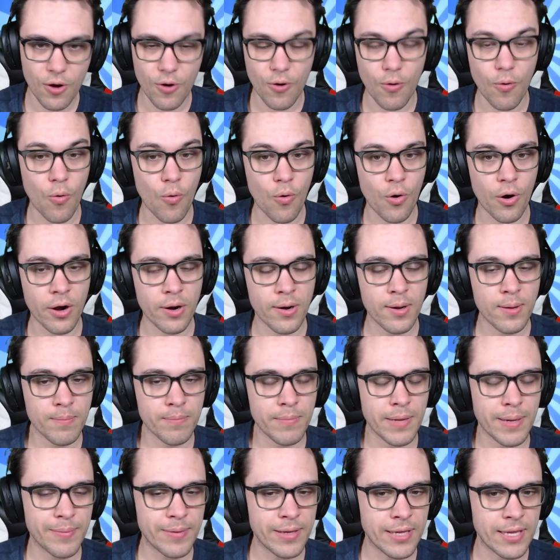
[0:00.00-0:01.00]
Or
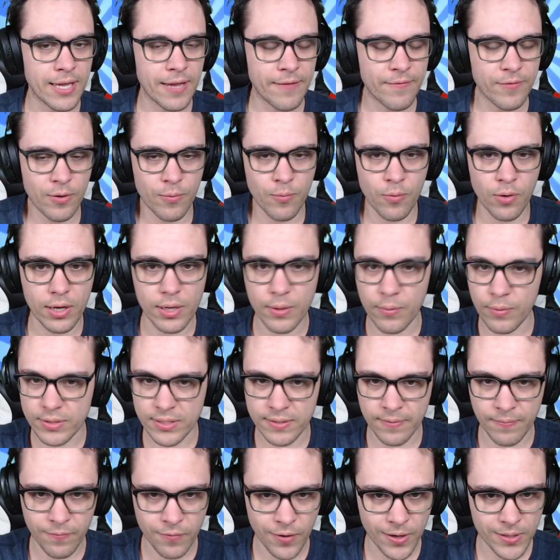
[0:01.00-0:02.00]
maybe if you're working with
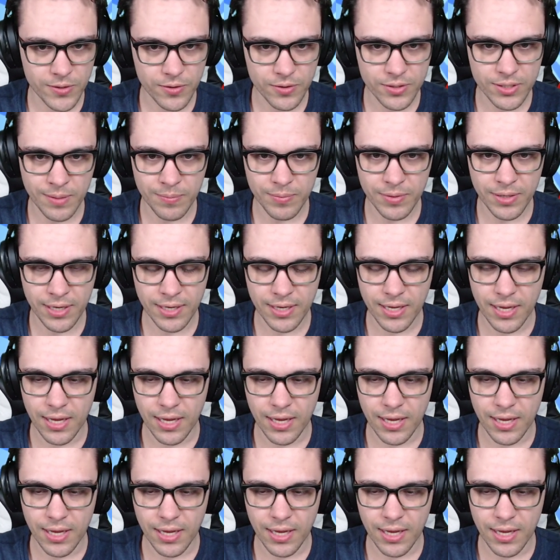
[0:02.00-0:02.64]
some friends or something,